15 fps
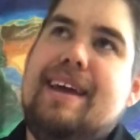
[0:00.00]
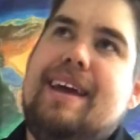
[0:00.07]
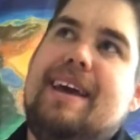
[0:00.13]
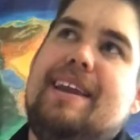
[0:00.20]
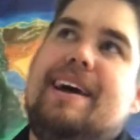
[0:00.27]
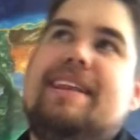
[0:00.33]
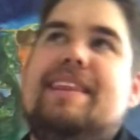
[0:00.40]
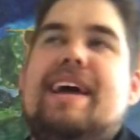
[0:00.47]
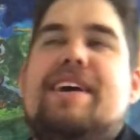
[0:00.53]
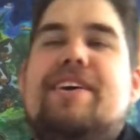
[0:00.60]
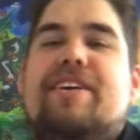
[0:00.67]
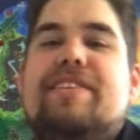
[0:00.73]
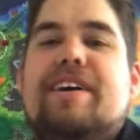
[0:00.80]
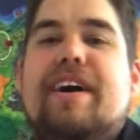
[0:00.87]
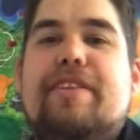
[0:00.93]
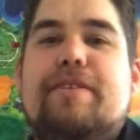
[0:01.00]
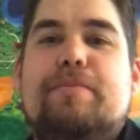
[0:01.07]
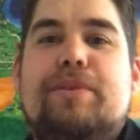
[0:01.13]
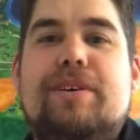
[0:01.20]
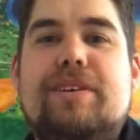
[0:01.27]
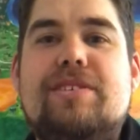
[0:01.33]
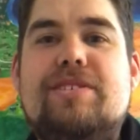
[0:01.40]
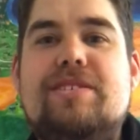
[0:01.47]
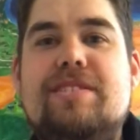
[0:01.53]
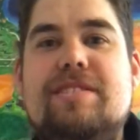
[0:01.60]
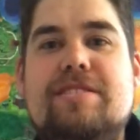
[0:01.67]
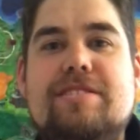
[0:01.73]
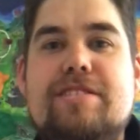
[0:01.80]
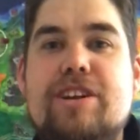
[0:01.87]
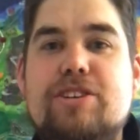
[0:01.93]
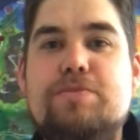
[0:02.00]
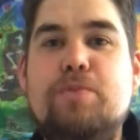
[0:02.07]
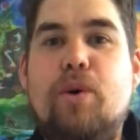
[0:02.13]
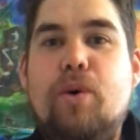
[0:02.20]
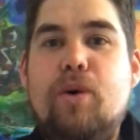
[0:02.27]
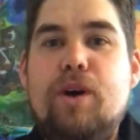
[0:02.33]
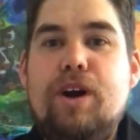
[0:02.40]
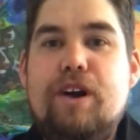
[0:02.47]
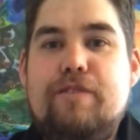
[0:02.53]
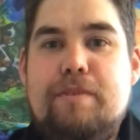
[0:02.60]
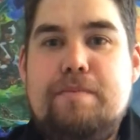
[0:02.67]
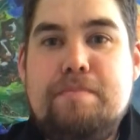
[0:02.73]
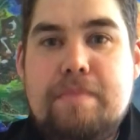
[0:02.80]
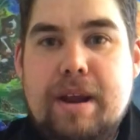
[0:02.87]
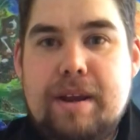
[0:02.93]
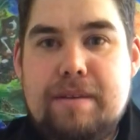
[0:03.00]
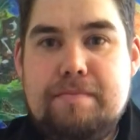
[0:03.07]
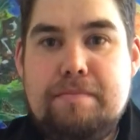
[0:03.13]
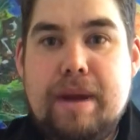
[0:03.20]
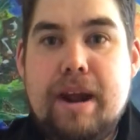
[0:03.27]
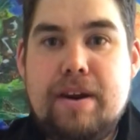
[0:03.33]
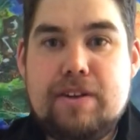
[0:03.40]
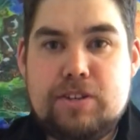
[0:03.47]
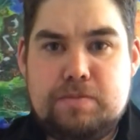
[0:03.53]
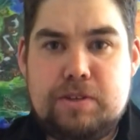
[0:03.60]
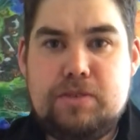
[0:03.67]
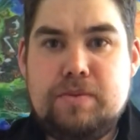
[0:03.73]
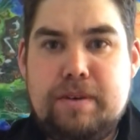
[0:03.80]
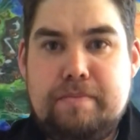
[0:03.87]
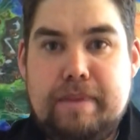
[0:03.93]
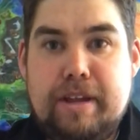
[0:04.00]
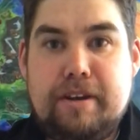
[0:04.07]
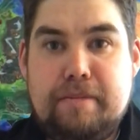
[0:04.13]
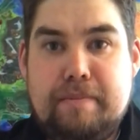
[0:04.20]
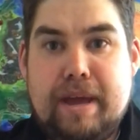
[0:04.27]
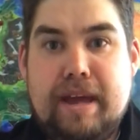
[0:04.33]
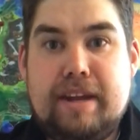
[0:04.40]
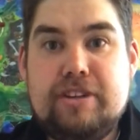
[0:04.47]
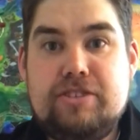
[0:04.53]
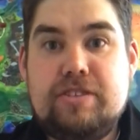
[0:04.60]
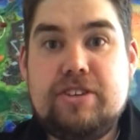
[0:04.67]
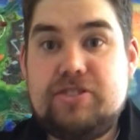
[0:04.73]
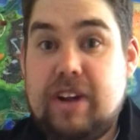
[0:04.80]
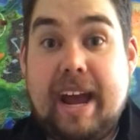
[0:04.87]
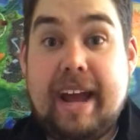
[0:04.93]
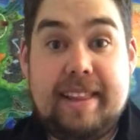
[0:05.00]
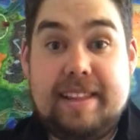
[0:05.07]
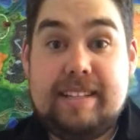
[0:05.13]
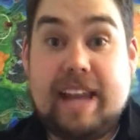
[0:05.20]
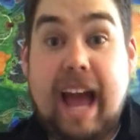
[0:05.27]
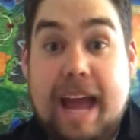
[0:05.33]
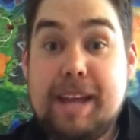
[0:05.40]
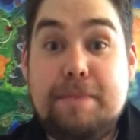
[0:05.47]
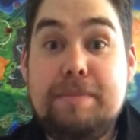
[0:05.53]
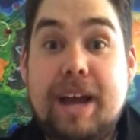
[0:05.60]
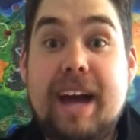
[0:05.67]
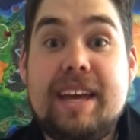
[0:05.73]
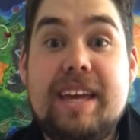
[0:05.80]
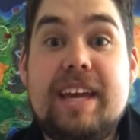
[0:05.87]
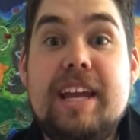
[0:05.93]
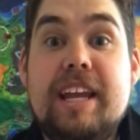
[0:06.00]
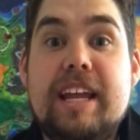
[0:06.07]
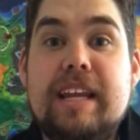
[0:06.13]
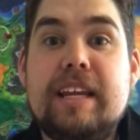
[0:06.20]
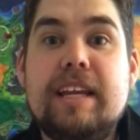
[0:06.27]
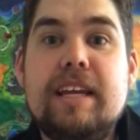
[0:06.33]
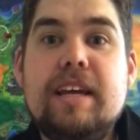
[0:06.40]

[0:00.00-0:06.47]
And unlike all the other books, there's more of a marriage between Peter Pan and Treasure Island. I am not kidding.